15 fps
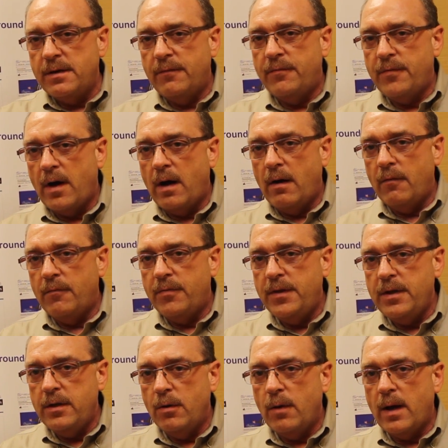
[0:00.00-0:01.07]
of
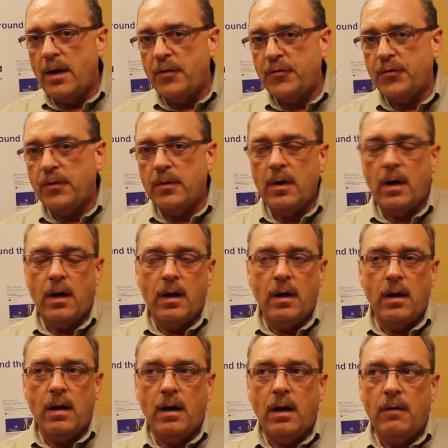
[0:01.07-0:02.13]
the
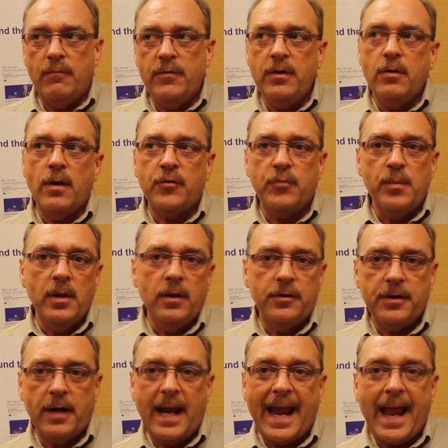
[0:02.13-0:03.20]
U.S.
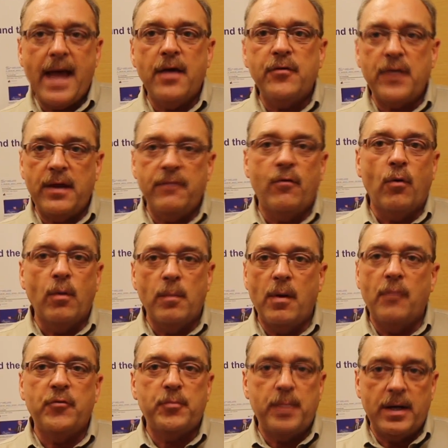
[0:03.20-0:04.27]
military has a form
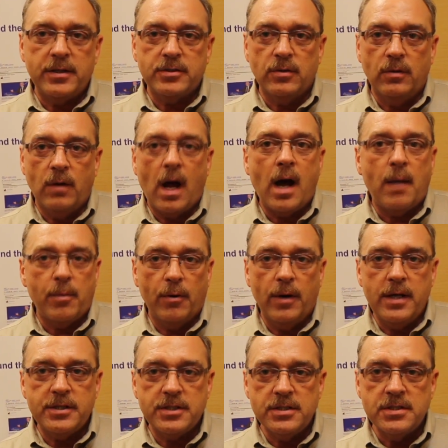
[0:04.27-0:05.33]
of special
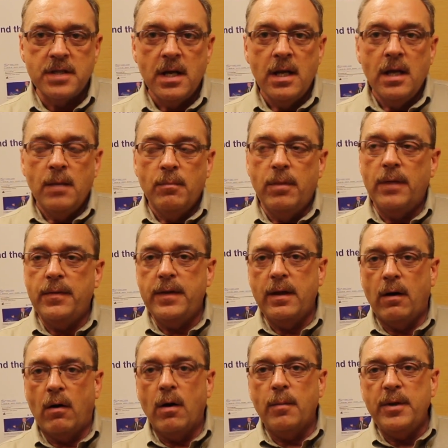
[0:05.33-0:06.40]
operations, but
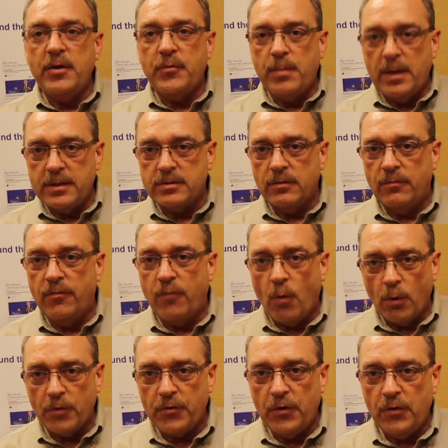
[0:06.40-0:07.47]
the Army Special
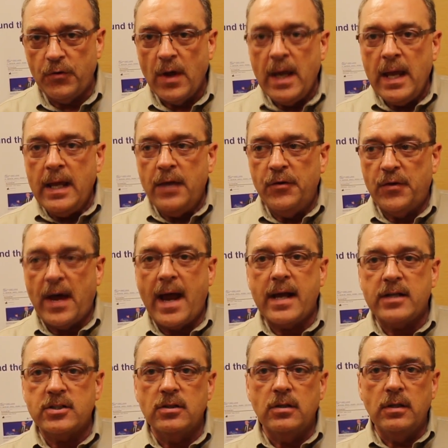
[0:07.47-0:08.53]
Forces is
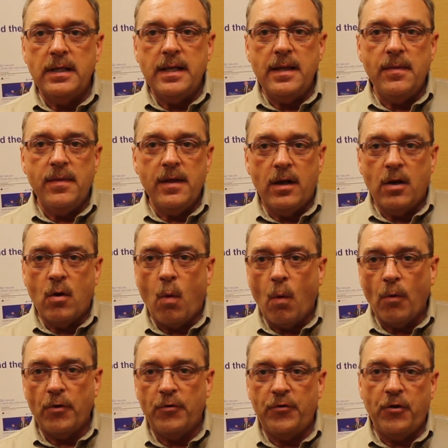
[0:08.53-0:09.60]
actually the
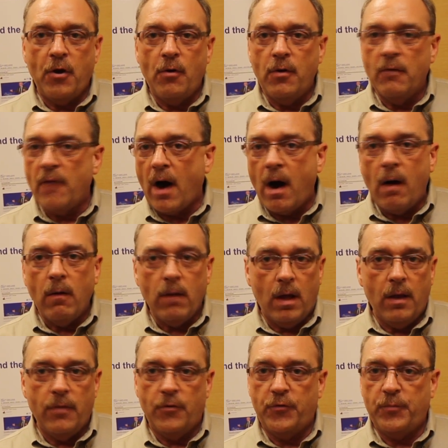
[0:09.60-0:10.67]
cornerstone of all
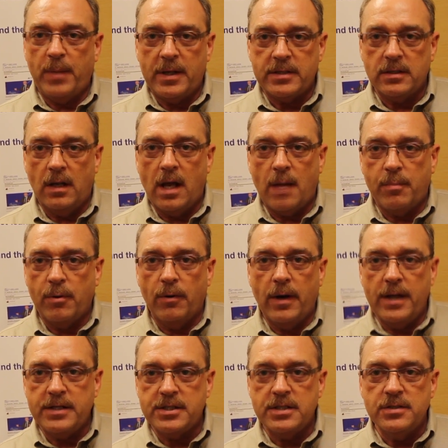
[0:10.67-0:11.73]
other special
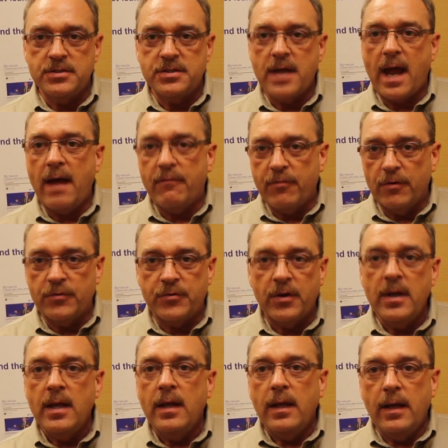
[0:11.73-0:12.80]
operations efforts
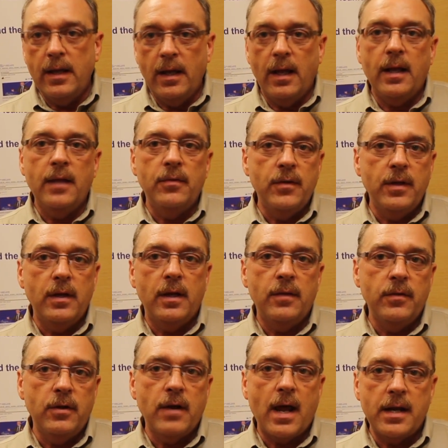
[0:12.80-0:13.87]
in
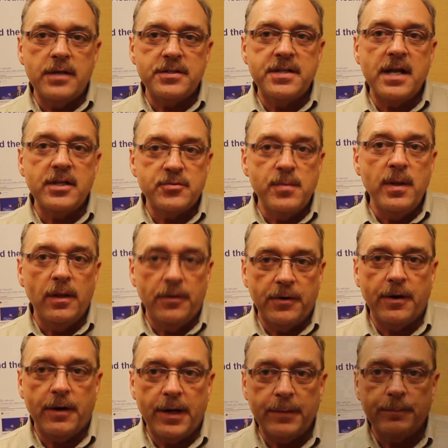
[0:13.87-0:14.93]
the United States
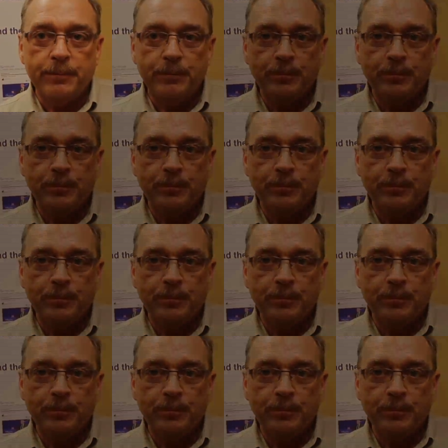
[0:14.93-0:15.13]
military.